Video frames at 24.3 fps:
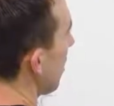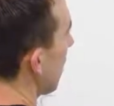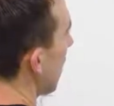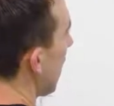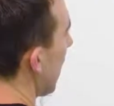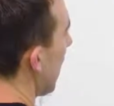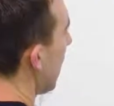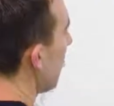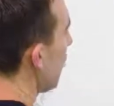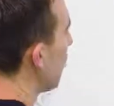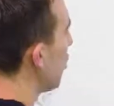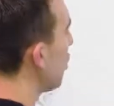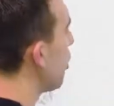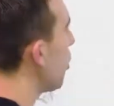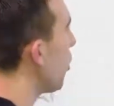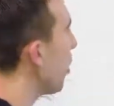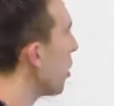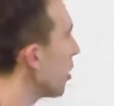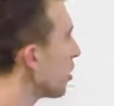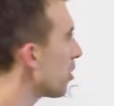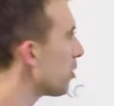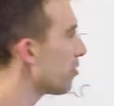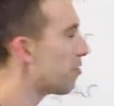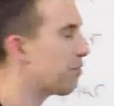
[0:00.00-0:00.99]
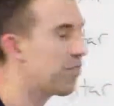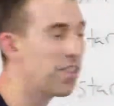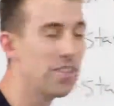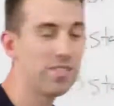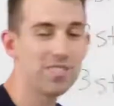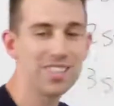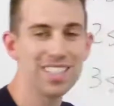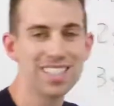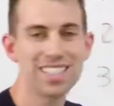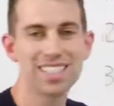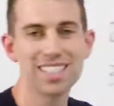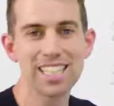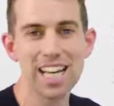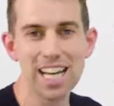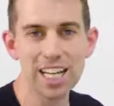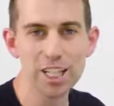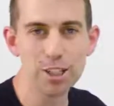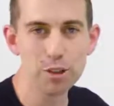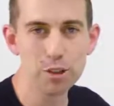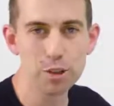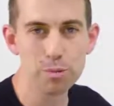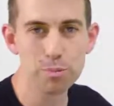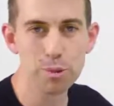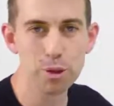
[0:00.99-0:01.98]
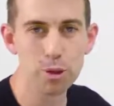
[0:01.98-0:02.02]
Okay, 250
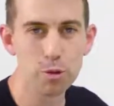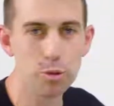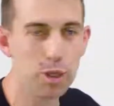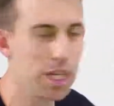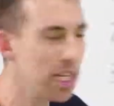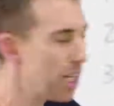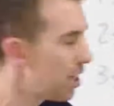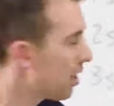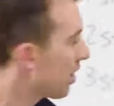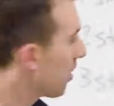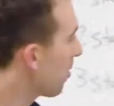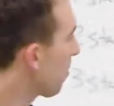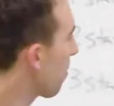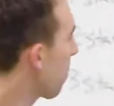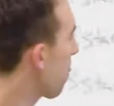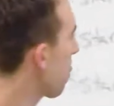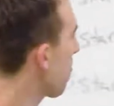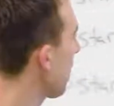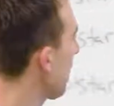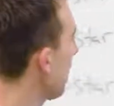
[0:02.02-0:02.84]
cycles per week